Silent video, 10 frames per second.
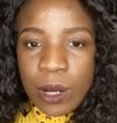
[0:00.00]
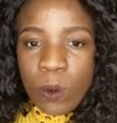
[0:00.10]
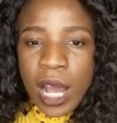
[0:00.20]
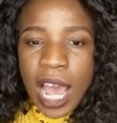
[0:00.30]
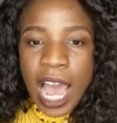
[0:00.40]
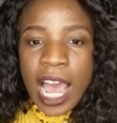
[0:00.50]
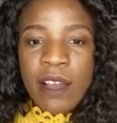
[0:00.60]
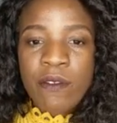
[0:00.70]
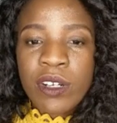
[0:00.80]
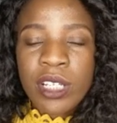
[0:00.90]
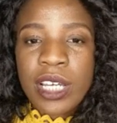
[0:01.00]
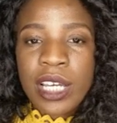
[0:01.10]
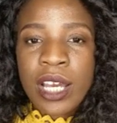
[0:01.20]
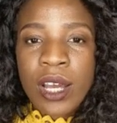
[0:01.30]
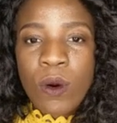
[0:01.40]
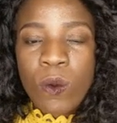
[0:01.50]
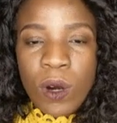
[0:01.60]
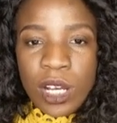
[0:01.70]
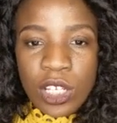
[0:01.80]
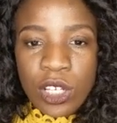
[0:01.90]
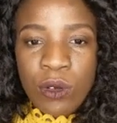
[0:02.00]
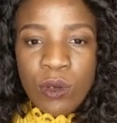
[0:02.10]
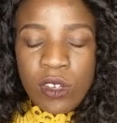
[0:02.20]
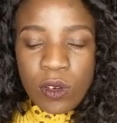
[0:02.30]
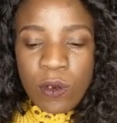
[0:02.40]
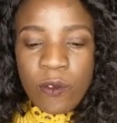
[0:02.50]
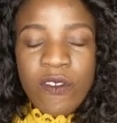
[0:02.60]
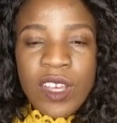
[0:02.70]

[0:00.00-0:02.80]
like what I really want you to